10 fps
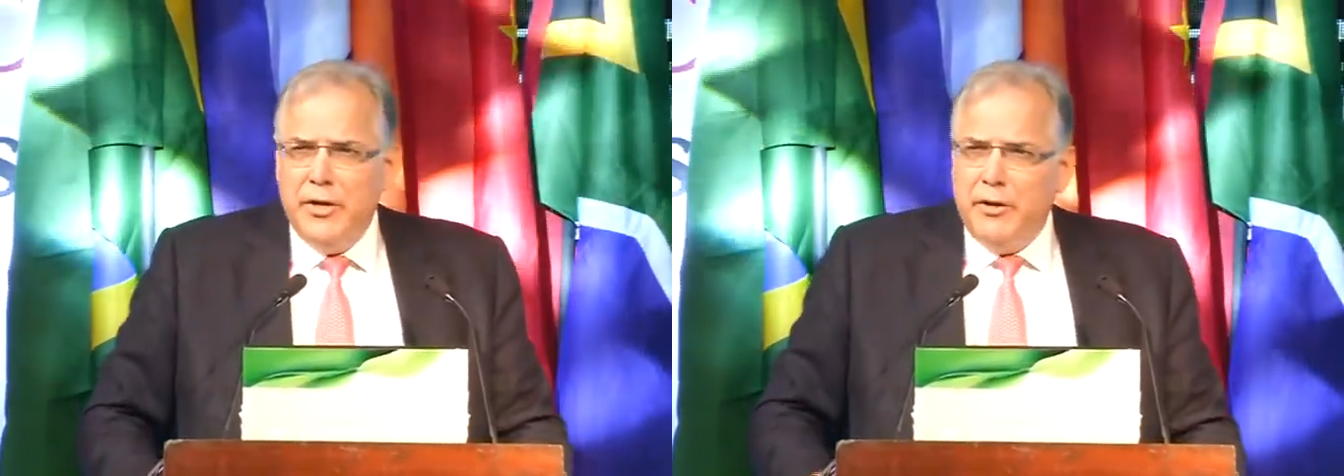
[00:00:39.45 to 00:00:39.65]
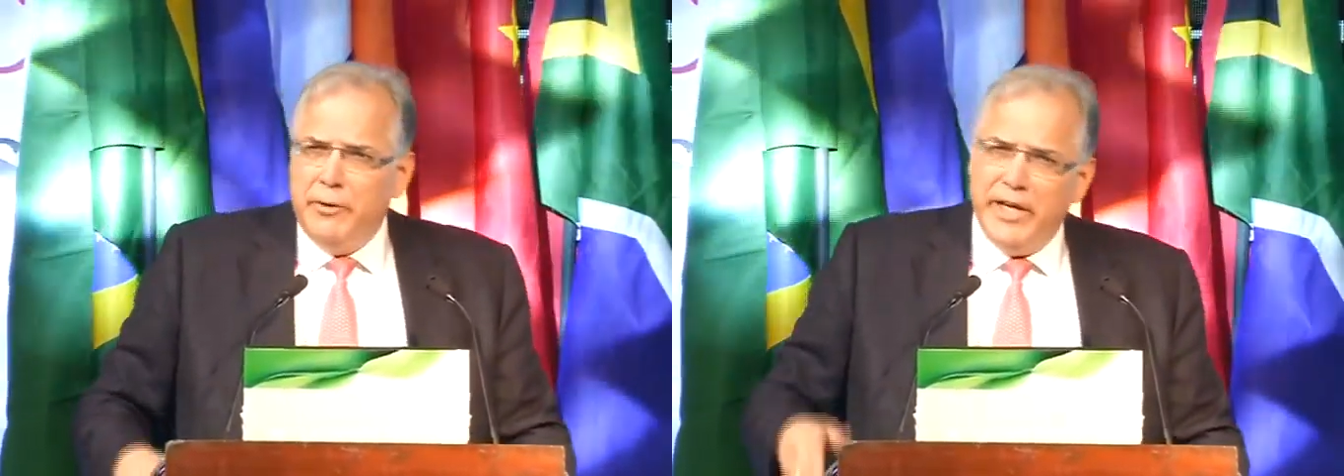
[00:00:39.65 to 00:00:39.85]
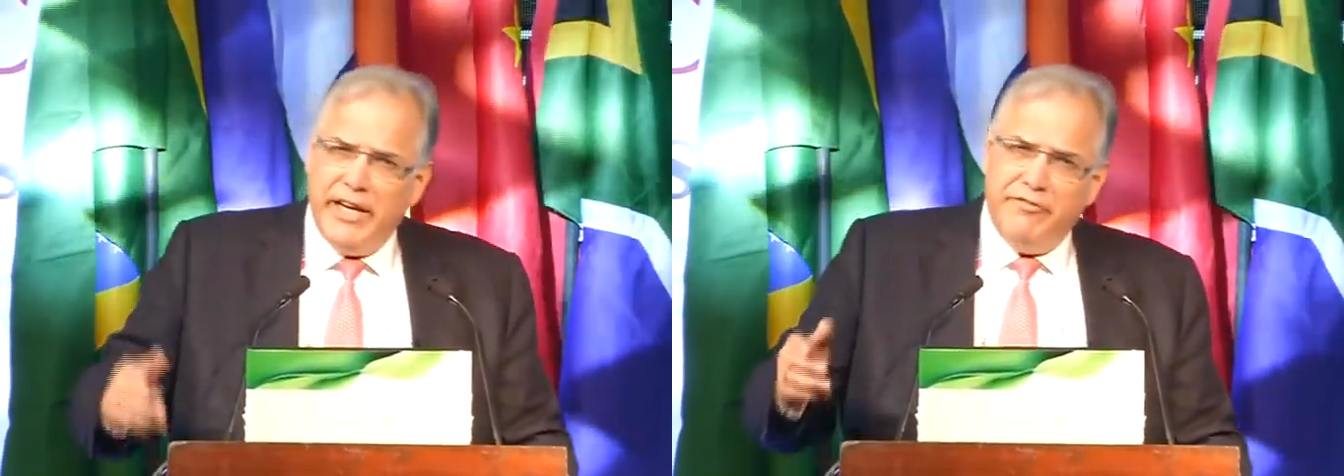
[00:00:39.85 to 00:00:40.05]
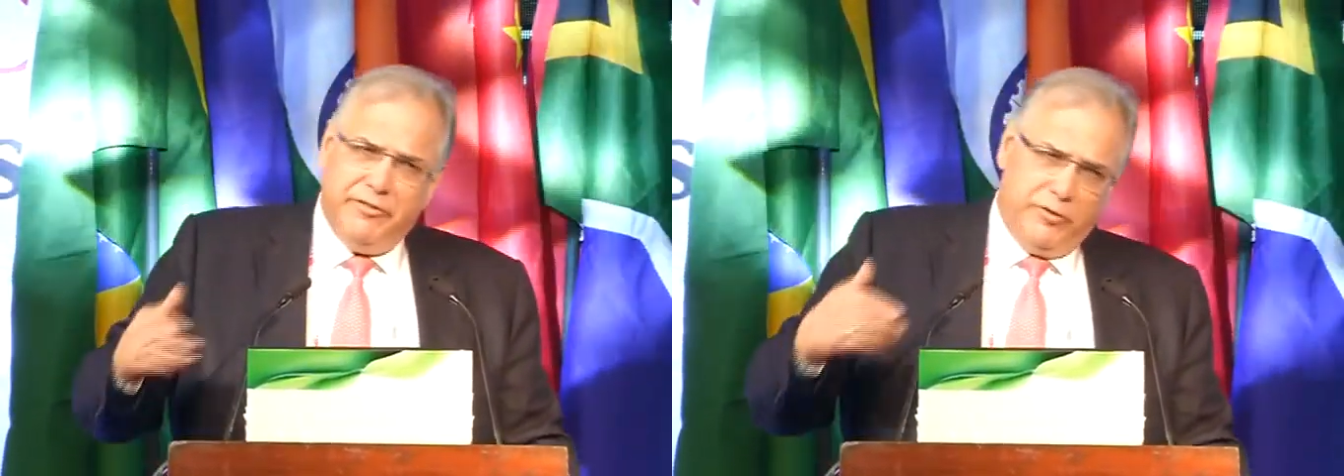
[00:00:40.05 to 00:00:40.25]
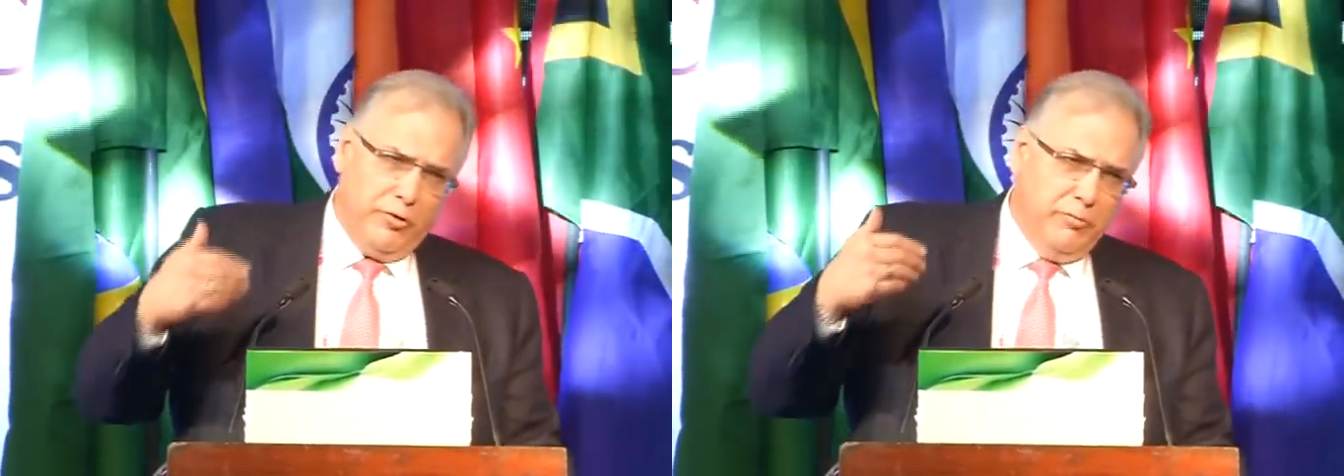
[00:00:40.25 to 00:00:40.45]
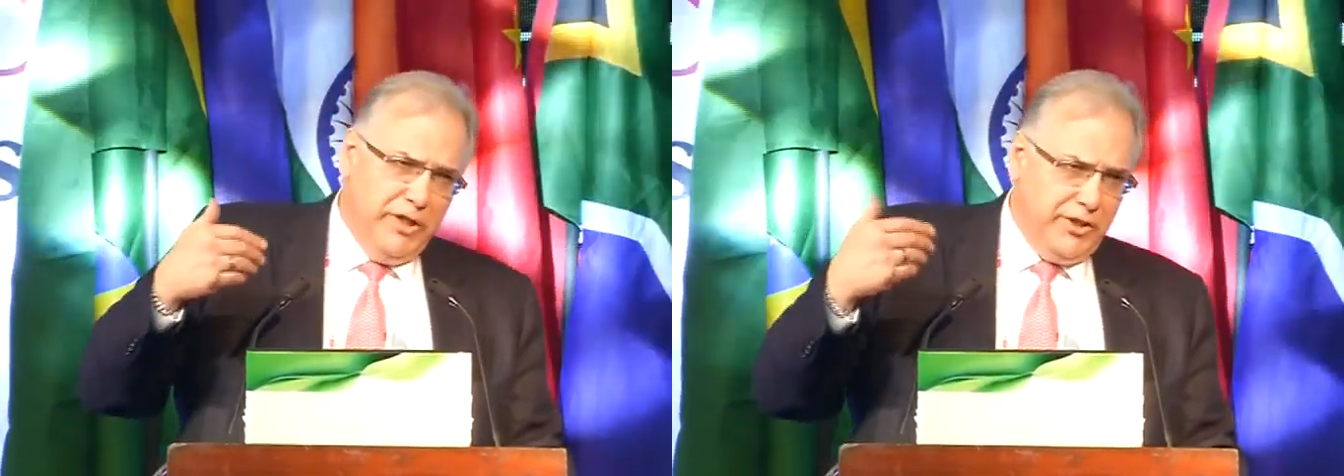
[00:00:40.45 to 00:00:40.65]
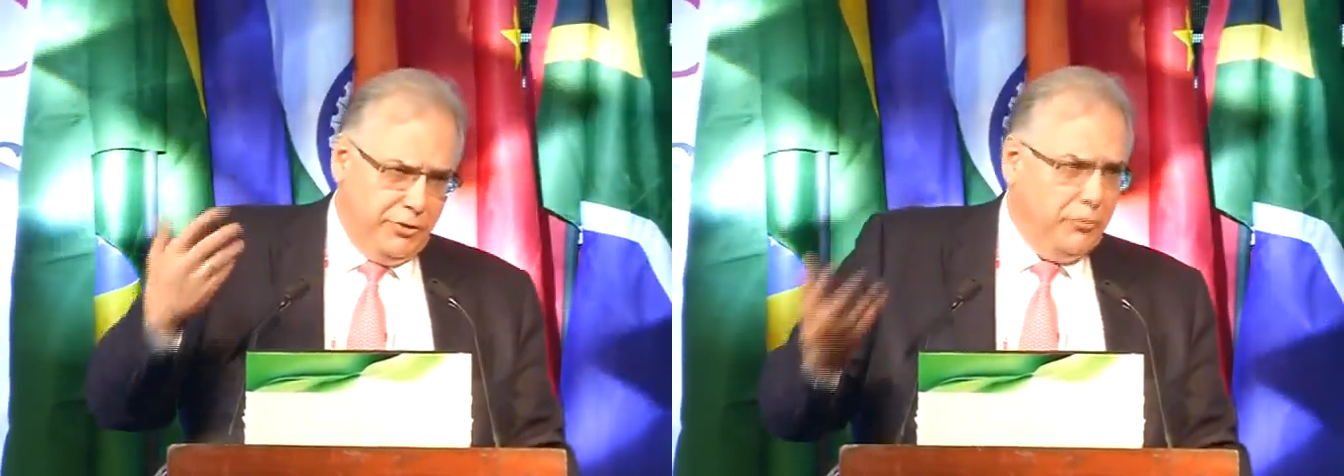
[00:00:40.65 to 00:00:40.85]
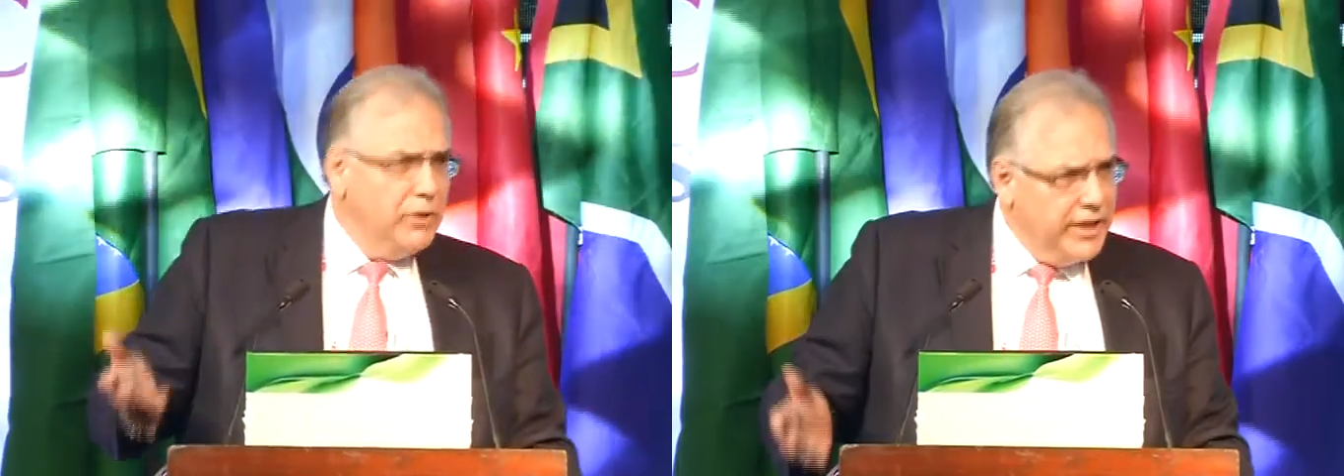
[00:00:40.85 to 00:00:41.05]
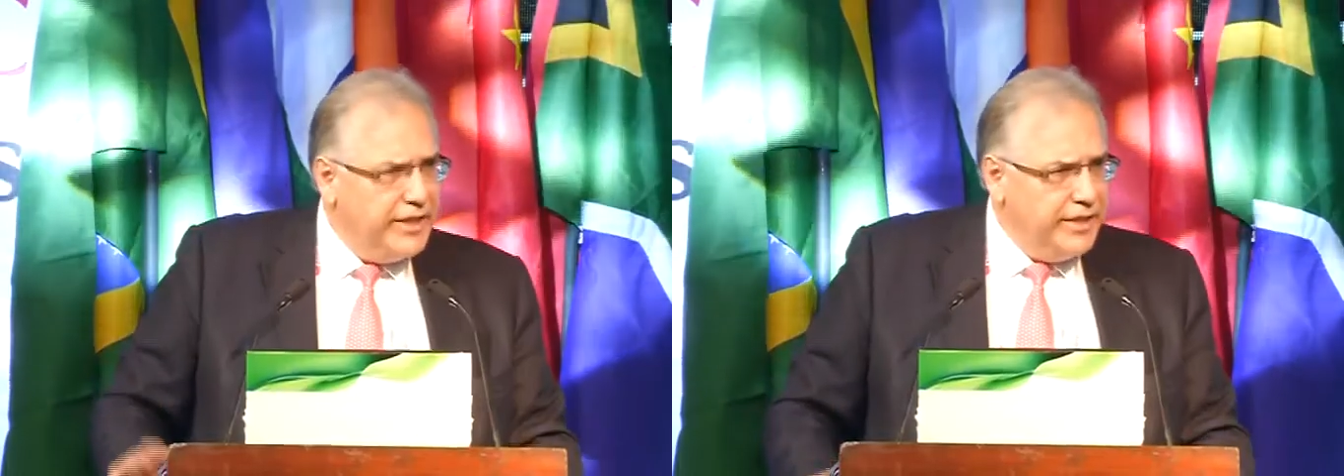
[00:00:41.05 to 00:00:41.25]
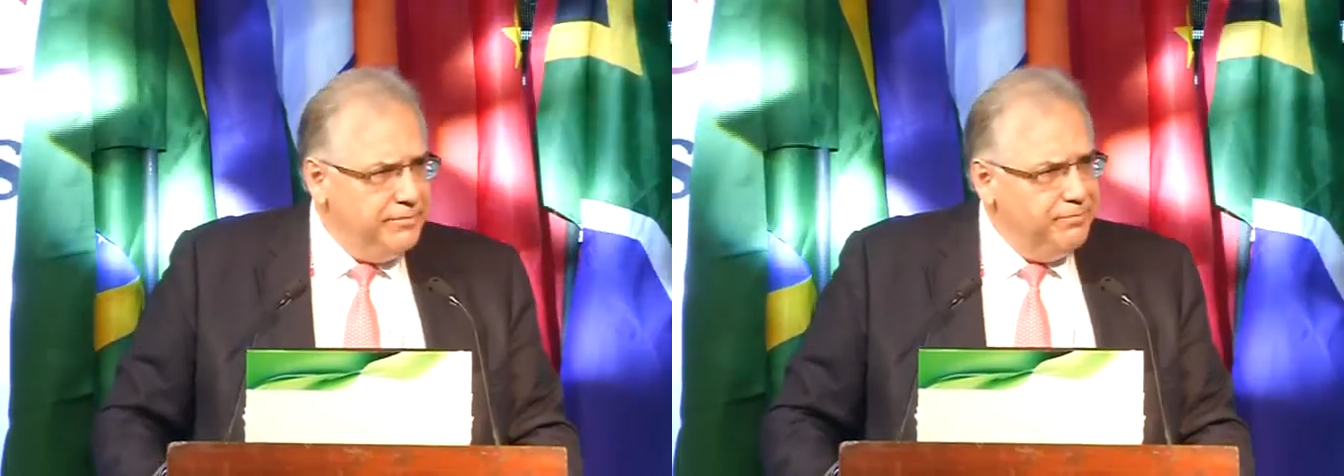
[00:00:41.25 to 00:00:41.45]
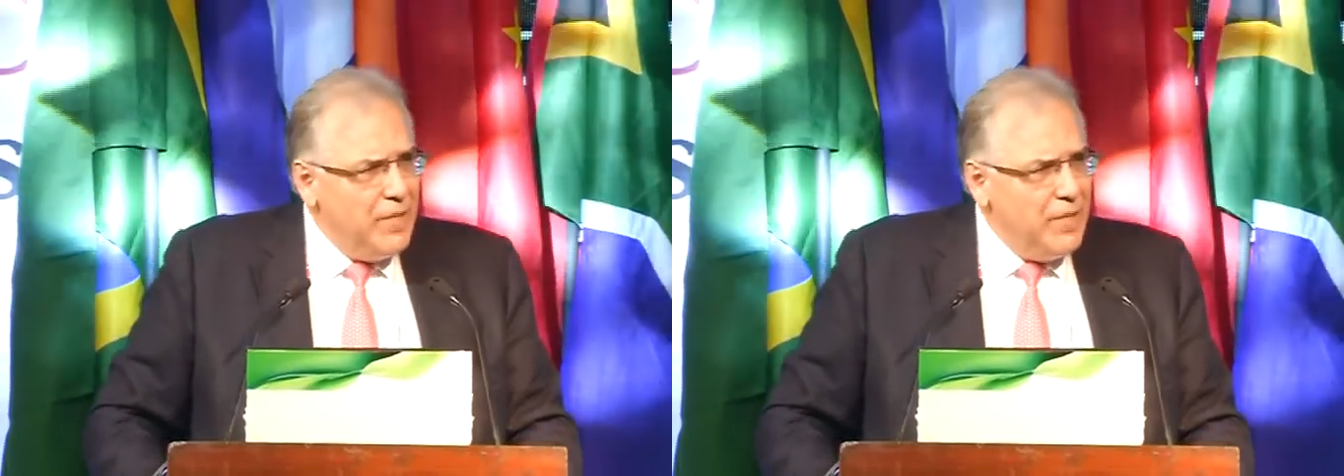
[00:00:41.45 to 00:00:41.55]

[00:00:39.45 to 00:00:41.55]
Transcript: We have so much to learn,